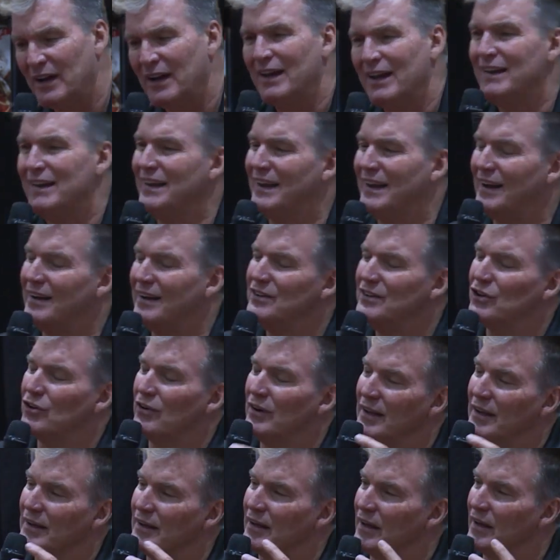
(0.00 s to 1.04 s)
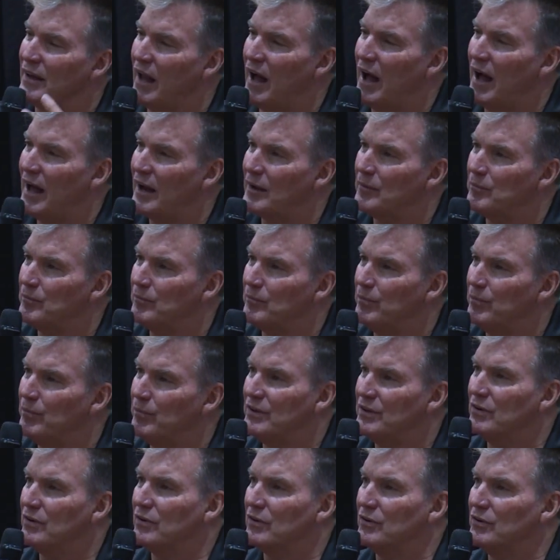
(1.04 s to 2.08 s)
yeah, you're in a lot, but
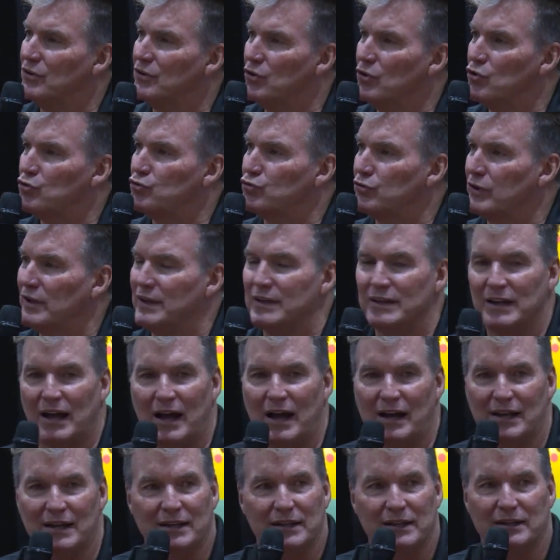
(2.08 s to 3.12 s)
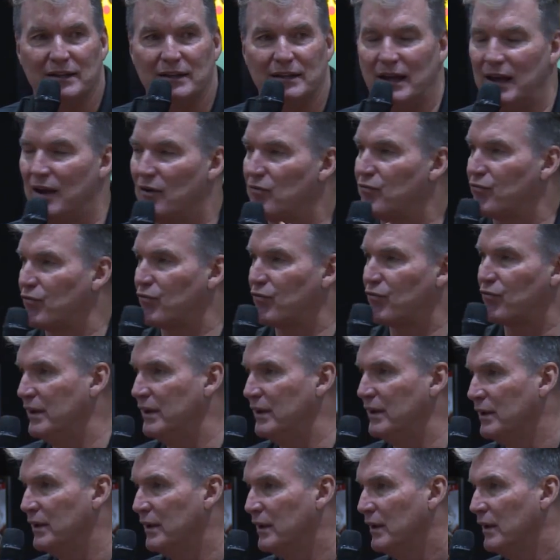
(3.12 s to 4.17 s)
you're usually not in every
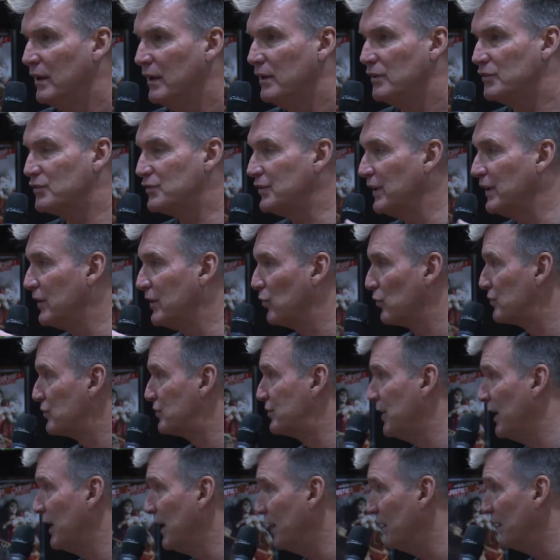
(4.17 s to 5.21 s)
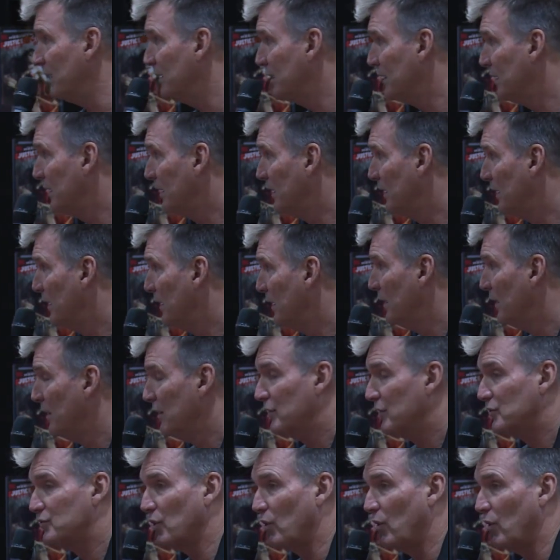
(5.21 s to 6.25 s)
single scene.
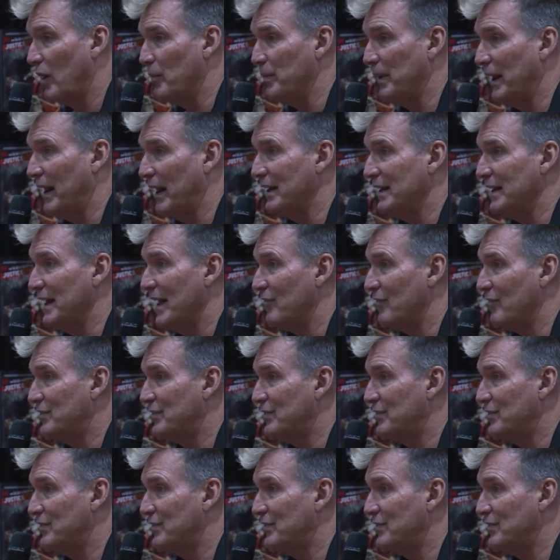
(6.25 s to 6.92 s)
So, I mean, I didn't have